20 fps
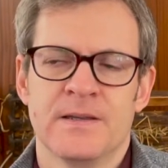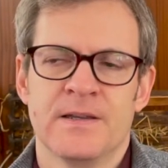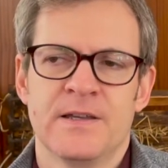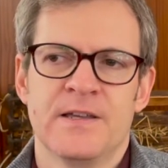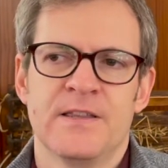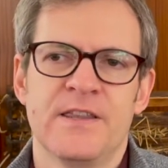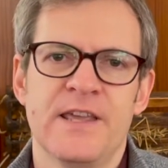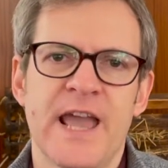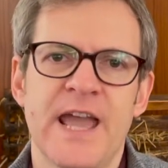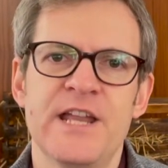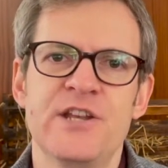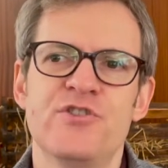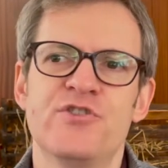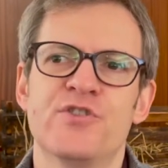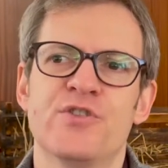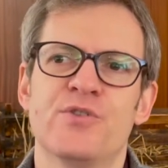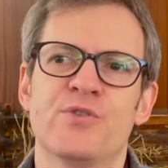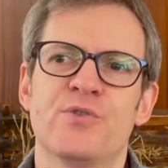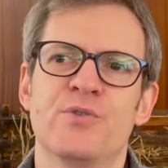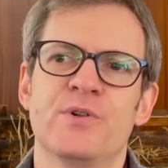The
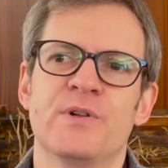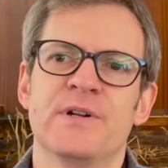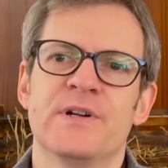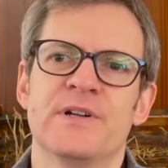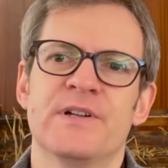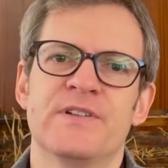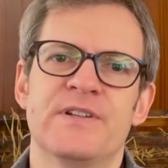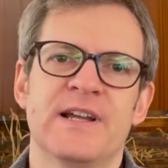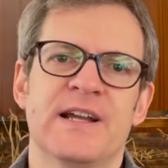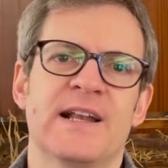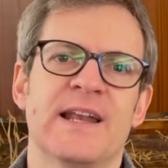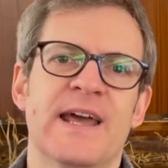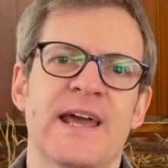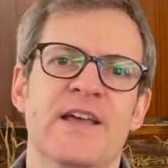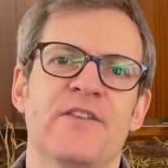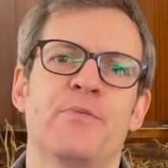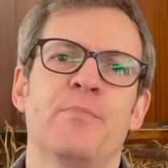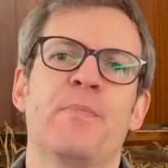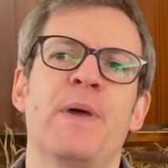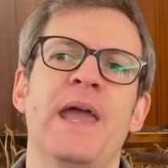angel
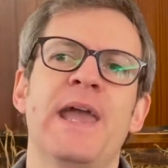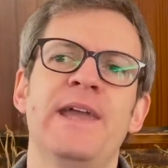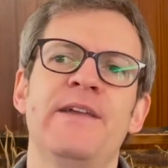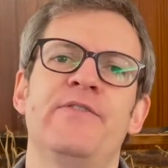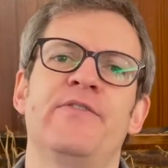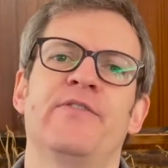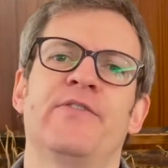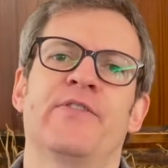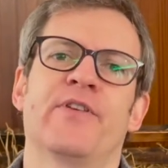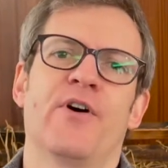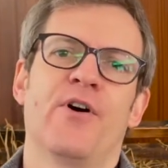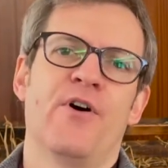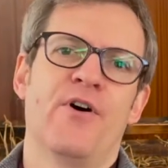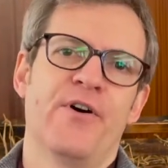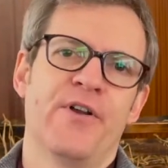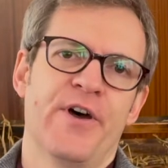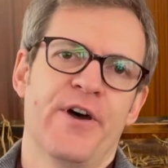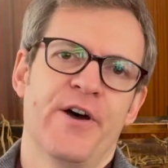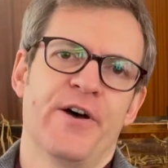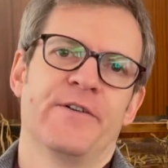declares peace on
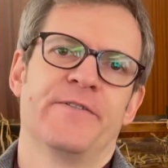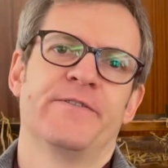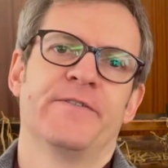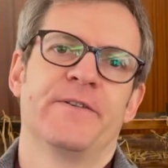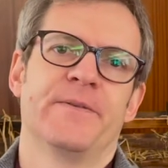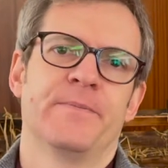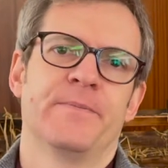earth.